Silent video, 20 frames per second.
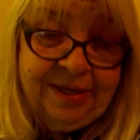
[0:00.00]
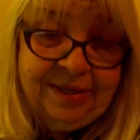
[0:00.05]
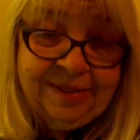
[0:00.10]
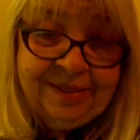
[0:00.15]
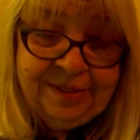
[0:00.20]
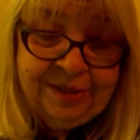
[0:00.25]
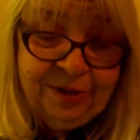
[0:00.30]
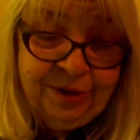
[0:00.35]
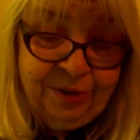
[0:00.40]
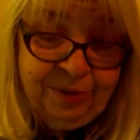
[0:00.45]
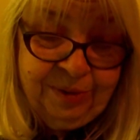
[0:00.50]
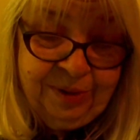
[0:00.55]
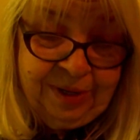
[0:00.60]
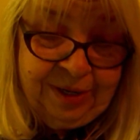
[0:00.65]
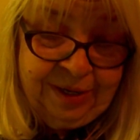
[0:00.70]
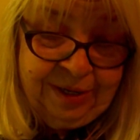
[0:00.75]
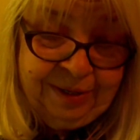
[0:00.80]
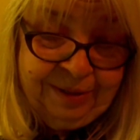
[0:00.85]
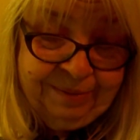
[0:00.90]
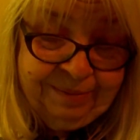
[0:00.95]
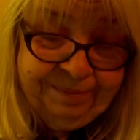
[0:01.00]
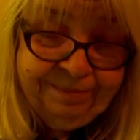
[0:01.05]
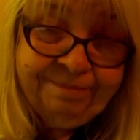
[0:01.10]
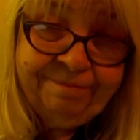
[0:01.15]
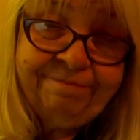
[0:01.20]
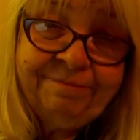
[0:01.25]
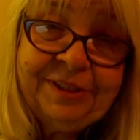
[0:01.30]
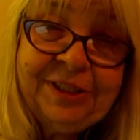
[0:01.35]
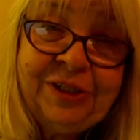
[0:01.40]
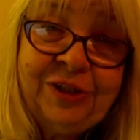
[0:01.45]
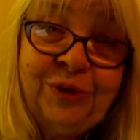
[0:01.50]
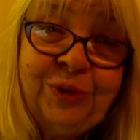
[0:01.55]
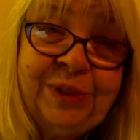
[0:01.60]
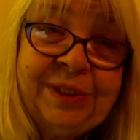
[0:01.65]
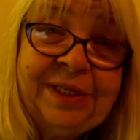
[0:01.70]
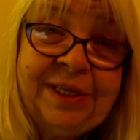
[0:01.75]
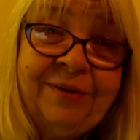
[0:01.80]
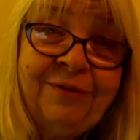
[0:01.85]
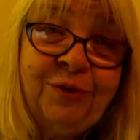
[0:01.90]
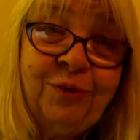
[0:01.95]
So uh,
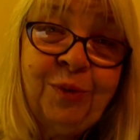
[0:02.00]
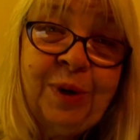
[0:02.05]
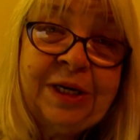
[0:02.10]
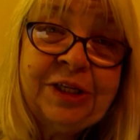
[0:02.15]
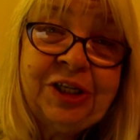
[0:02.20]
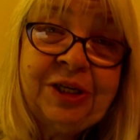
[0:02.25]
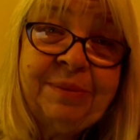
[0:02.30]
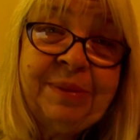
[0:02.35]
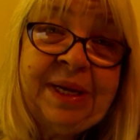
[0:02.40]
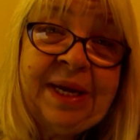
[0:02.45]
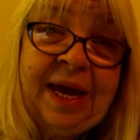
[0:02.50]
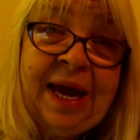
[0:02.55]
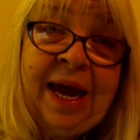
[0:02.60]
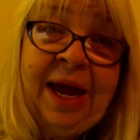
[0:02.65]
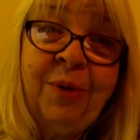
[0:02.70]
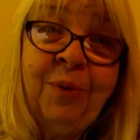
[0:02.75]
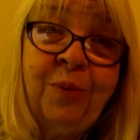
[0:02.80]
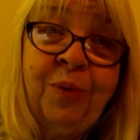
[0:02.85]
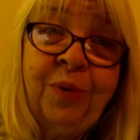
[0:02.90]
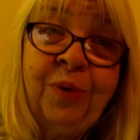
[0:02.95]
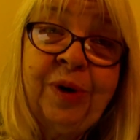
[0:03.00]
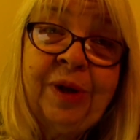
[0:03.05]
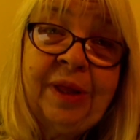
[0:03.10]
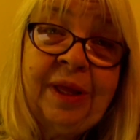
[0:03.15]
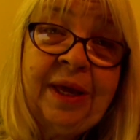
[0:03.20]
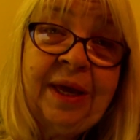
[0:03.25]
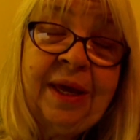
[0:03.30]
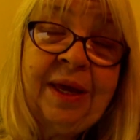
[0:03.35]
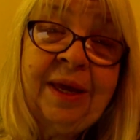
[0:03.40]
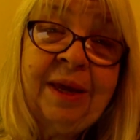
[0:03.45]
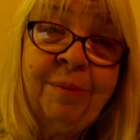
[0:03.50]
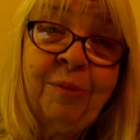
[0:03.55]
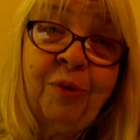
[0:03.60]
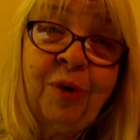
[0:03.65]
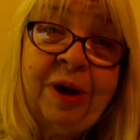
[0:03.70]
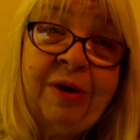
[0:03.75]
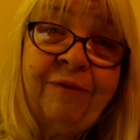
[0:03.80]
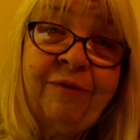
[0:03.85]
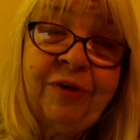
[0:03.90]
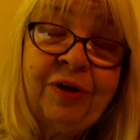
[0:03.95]
Susan, if you're watching me, I really am
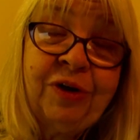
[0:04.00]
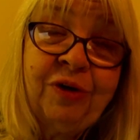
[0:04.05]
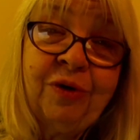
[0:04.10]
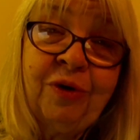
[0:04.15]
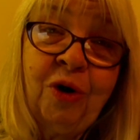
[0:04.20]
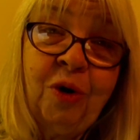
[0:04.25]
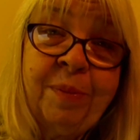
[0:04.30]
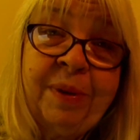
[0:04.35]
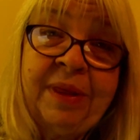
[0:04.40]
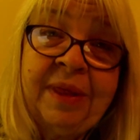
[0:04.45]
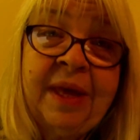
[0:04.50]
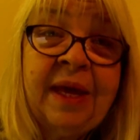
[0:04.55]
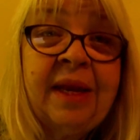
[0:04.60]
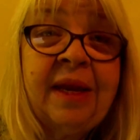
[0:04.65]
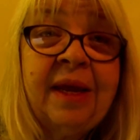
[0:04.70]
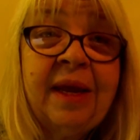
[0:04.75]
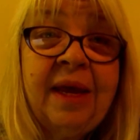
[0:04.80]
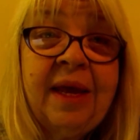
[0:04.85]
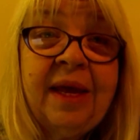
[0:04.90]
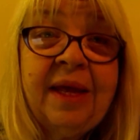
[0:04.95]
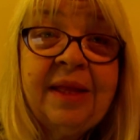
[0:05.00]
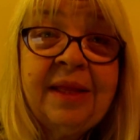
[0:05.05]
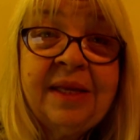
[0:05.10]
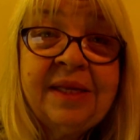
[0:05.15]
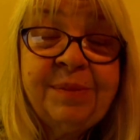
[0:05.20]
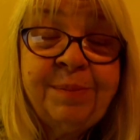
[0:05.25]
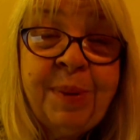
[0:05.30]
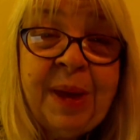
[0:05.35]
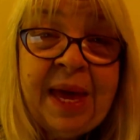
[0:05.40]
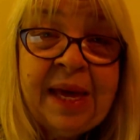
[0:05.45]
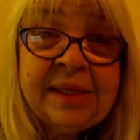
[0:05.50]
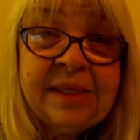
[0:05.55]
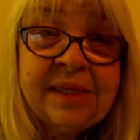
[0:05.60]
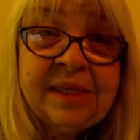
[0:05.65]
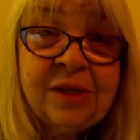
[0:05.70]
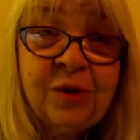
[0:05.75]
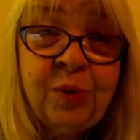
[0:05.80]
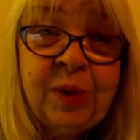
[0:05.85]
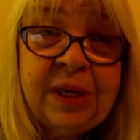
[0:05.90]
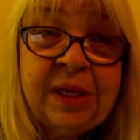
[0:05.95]
praying for you, hoping that this
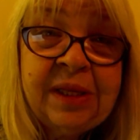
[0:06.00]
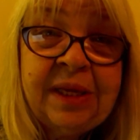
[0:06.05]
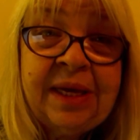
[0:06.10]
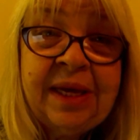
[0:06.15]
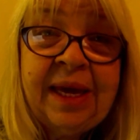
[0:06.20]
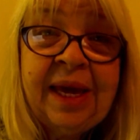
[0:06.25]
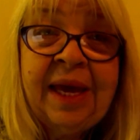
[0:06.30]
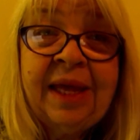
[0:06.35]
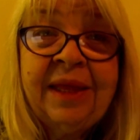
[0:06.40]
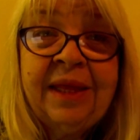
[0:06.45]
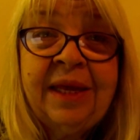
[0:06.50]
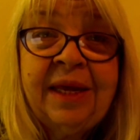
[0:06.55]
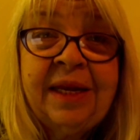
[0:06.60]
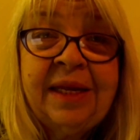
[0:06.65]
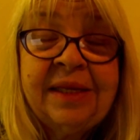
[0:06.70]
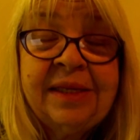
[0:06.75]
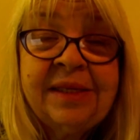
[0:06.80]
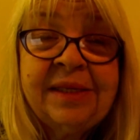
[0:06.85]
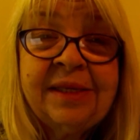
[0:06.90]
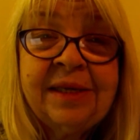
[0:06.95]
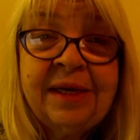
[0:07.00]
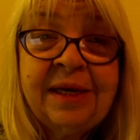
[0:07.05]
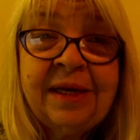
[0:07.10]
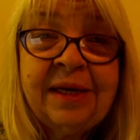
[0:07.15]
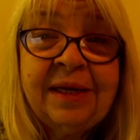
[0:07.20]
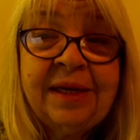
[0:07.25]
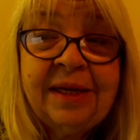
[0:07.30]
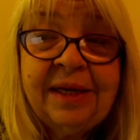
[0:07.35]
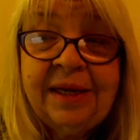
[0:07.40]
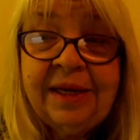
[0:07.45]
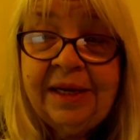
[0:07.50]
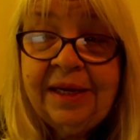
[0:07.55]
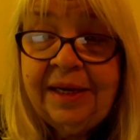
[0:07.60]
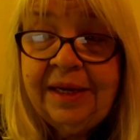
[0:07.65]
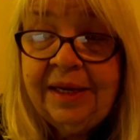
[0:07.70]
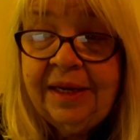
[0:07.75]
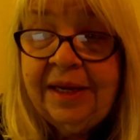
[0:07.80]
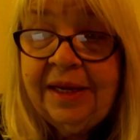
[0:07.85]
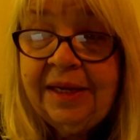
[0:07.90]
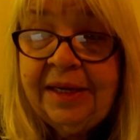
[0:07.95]
passes quickly and that it's uh,
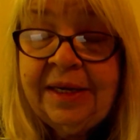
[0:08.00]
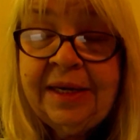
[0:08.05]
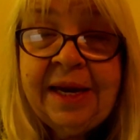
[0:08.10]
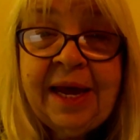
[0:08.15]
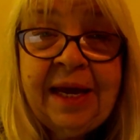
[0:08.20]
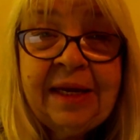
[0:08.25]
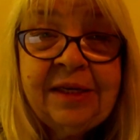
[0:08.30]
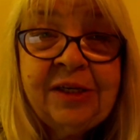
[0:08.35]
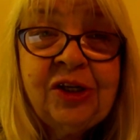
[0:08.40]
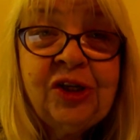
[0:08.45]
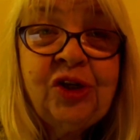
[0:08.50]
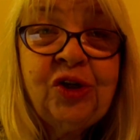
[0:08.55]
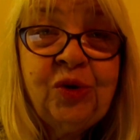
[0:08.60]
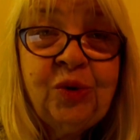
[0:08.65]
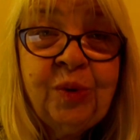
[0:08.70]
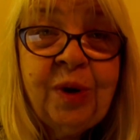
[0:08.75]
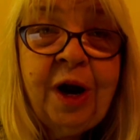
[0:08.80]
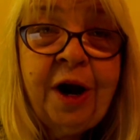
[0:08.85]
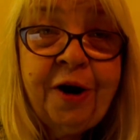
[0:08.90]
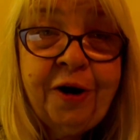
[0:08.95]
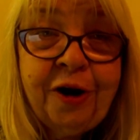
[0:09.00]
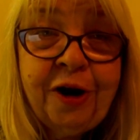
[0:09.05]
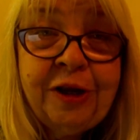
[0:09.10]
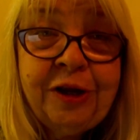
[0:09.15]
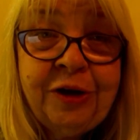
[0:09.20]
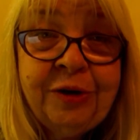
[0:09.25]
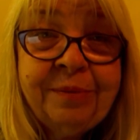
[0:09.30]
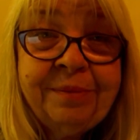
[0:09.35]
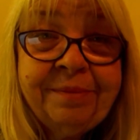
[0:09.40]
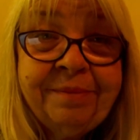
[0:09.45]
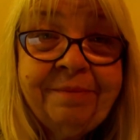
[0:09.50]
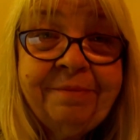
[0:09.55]
not too hard on you.